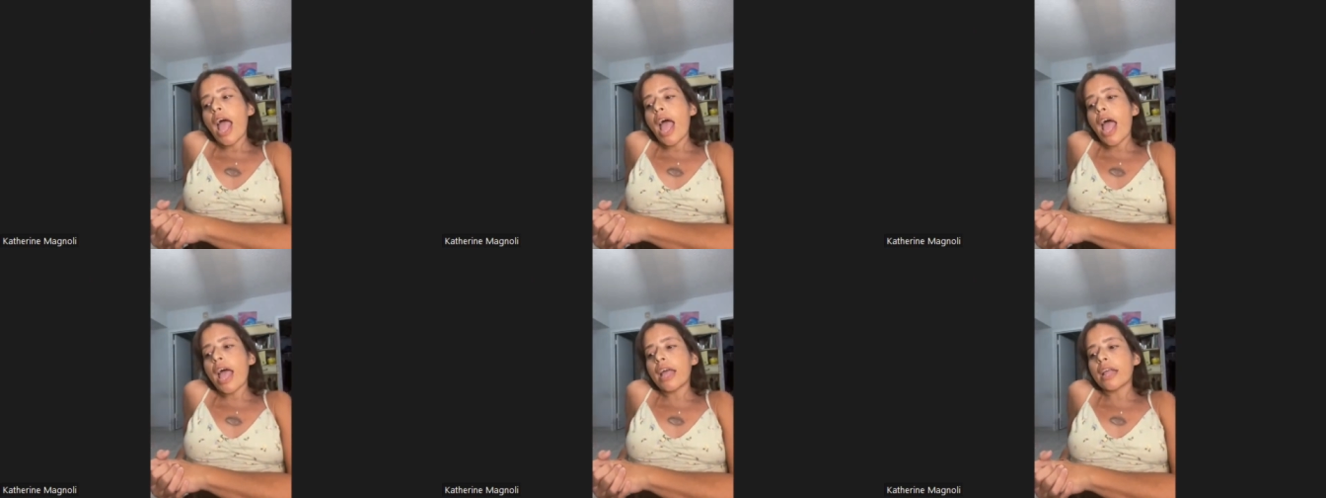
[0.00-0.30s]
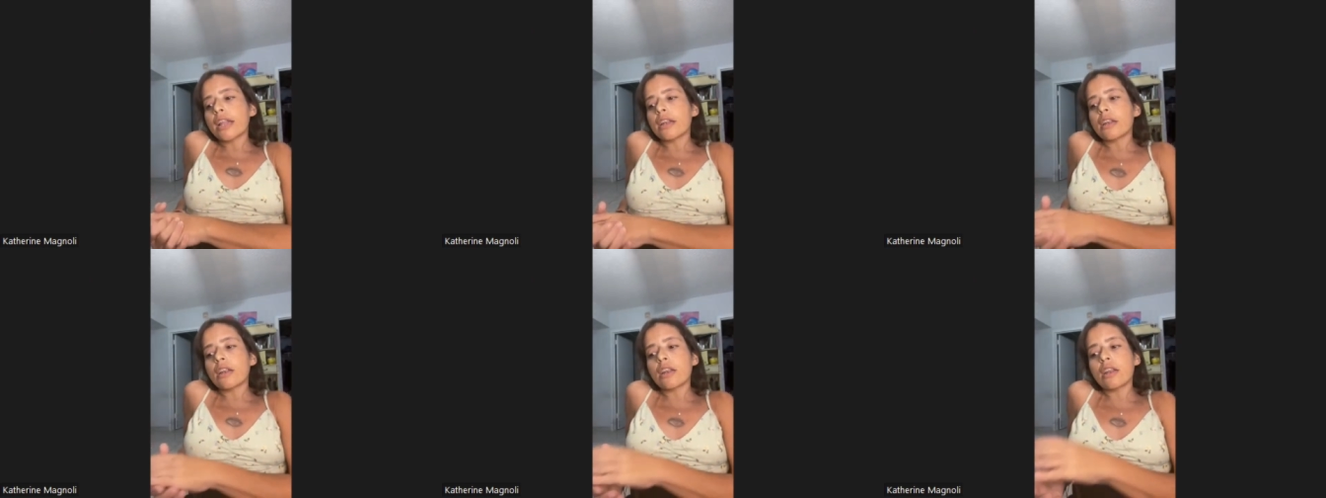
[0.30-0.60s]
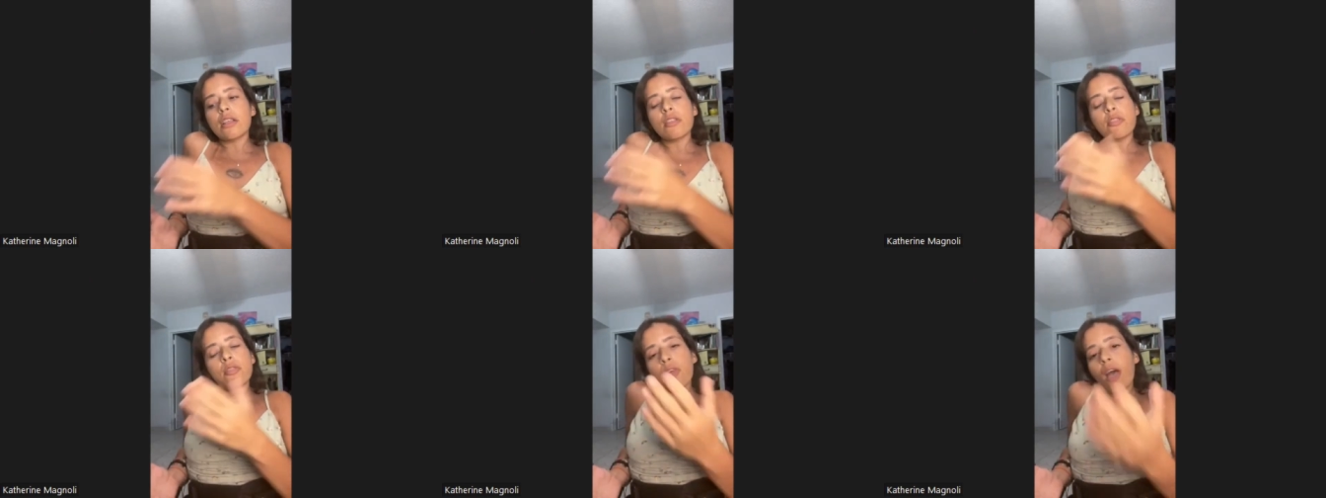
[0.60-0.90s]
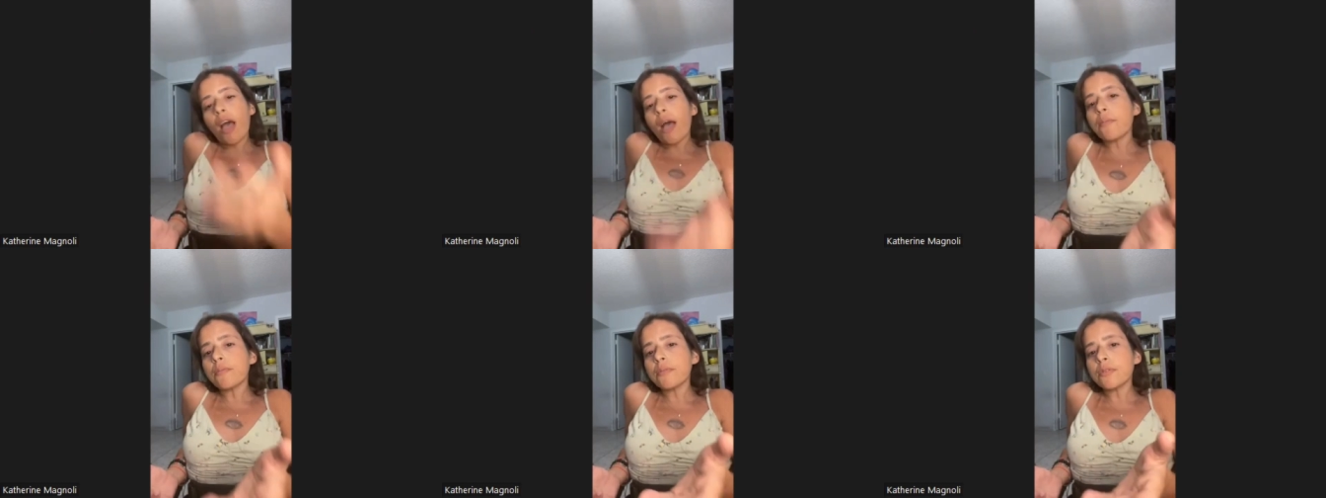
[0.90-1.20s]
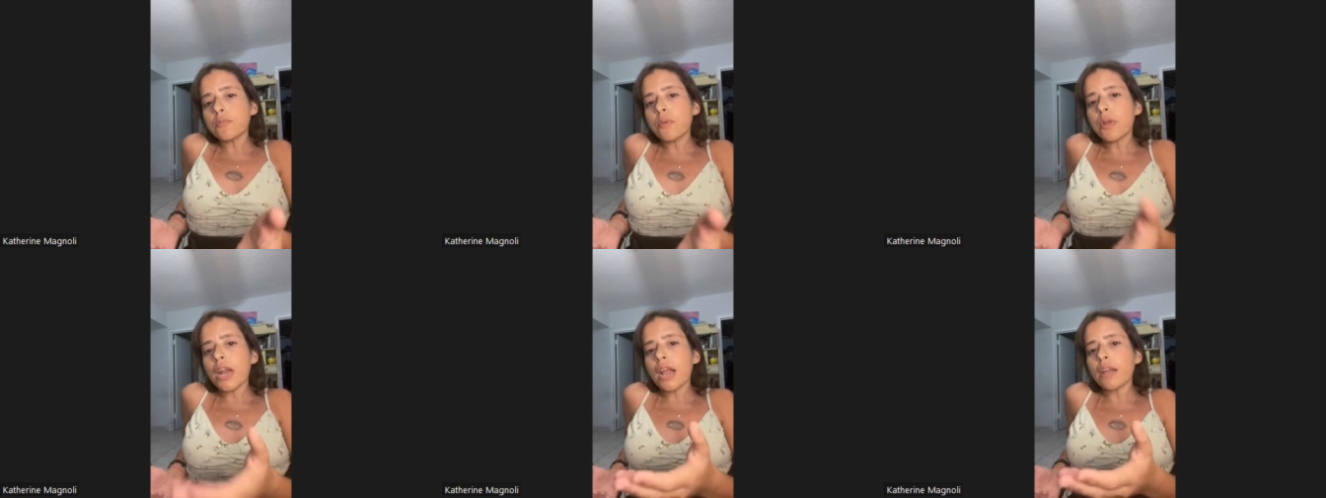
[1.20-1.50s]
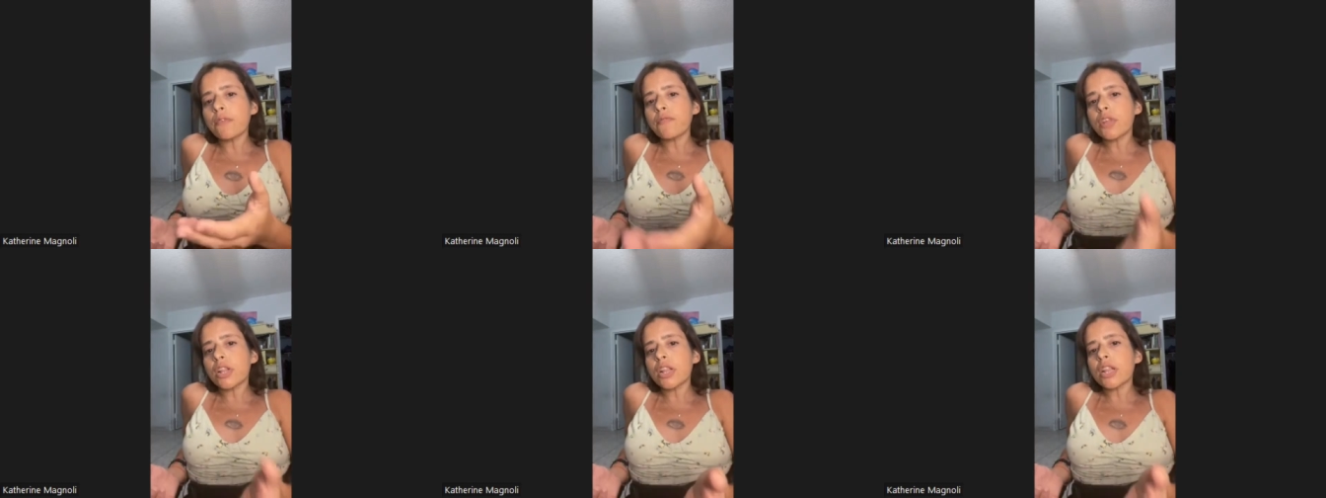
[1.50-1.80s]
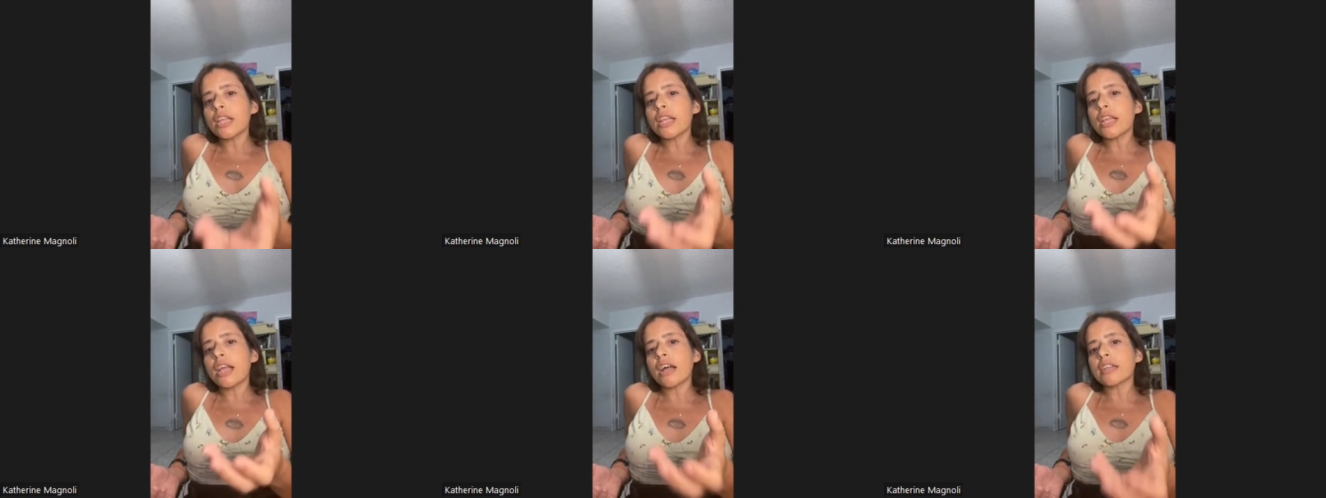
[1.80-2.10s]
And that was when I
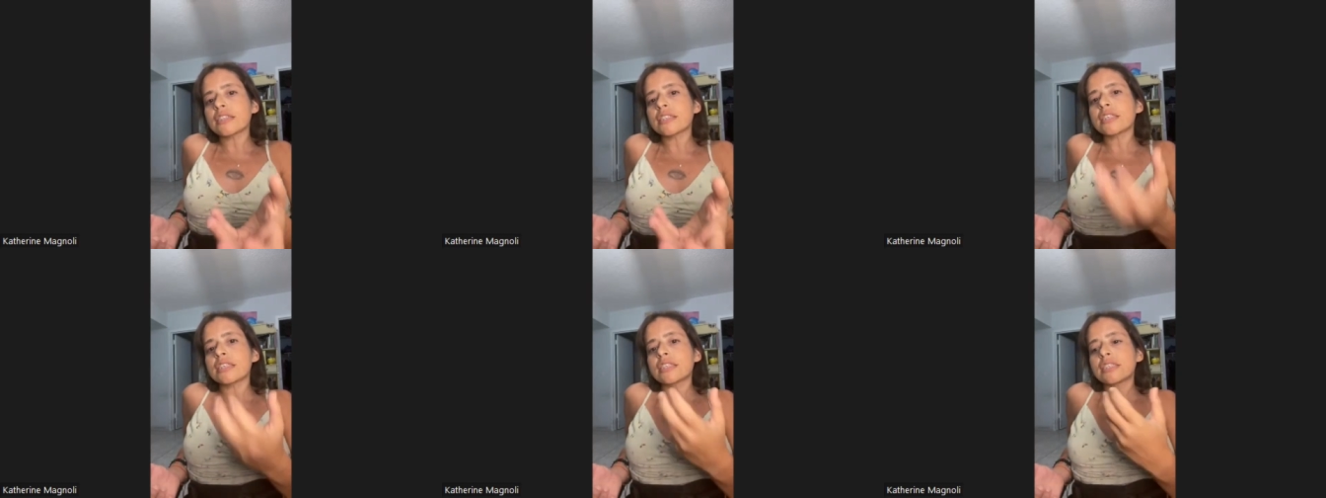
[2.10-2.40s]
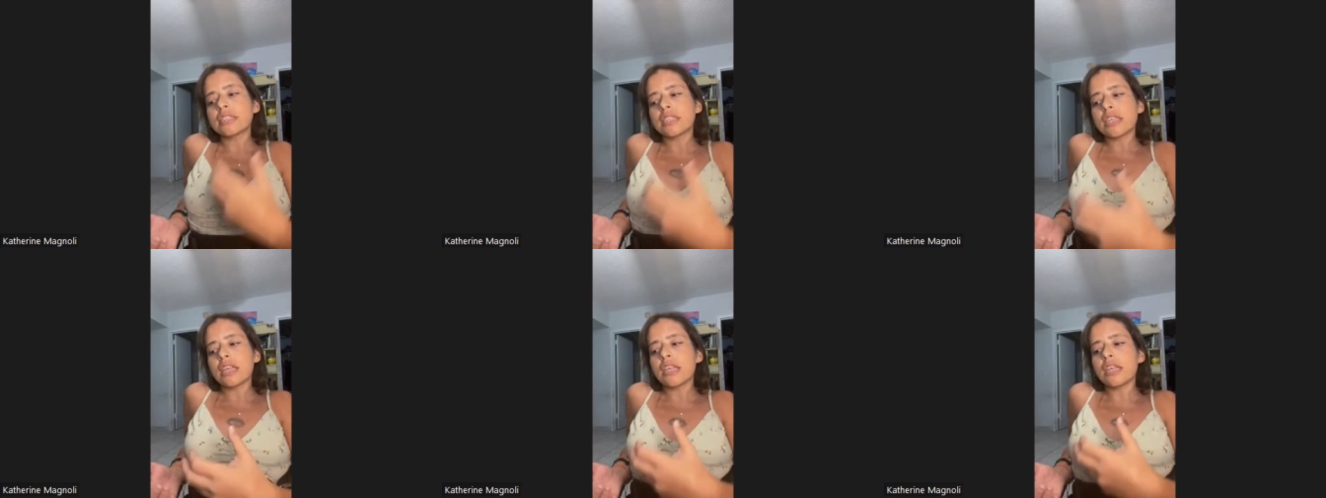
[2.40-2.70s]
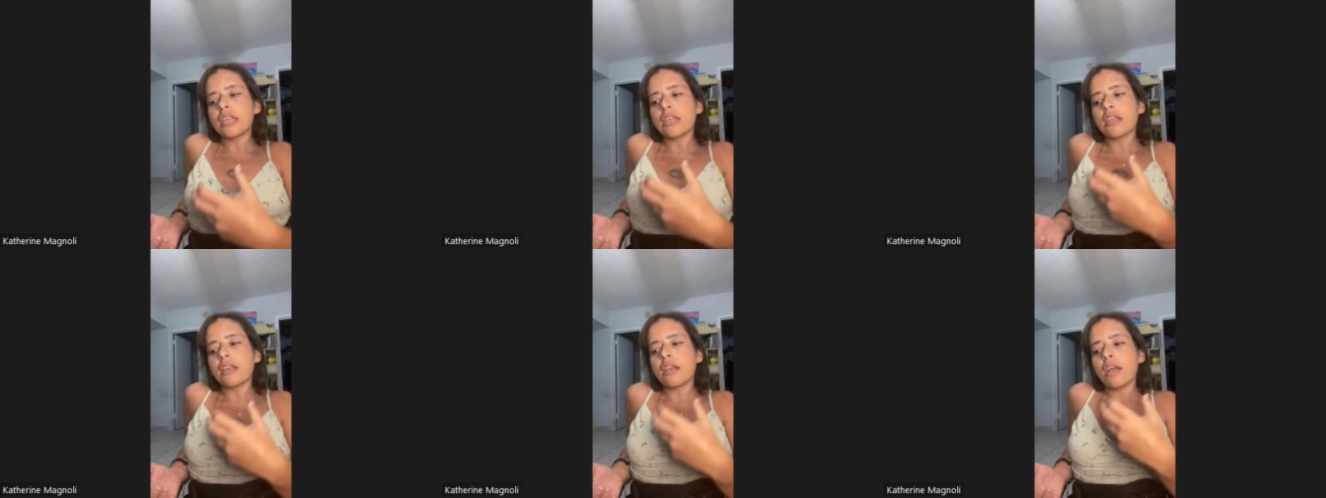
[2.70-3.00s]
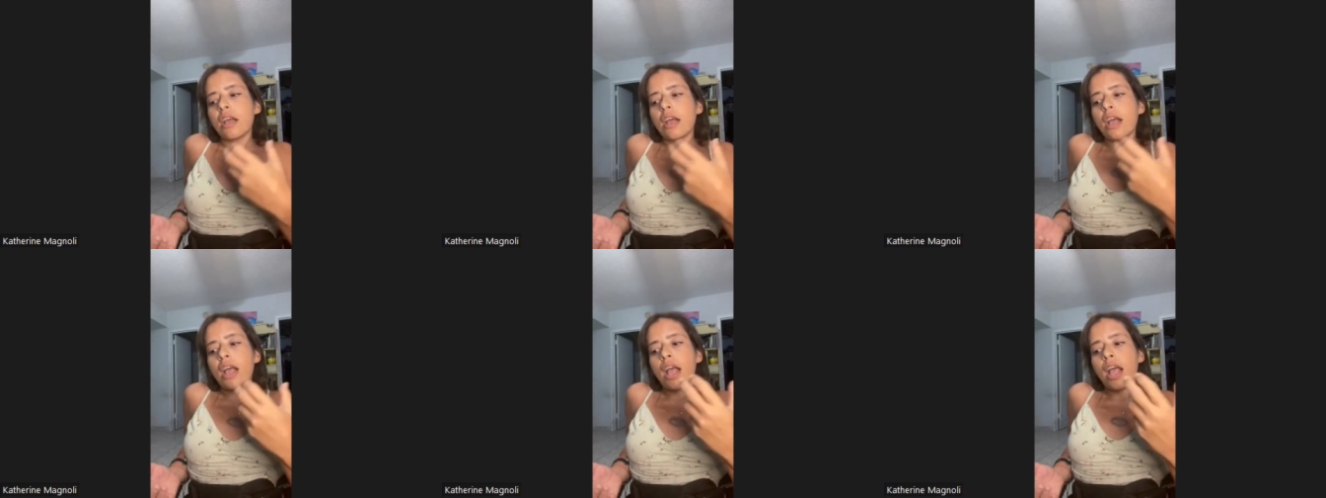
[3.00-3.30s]
really got to see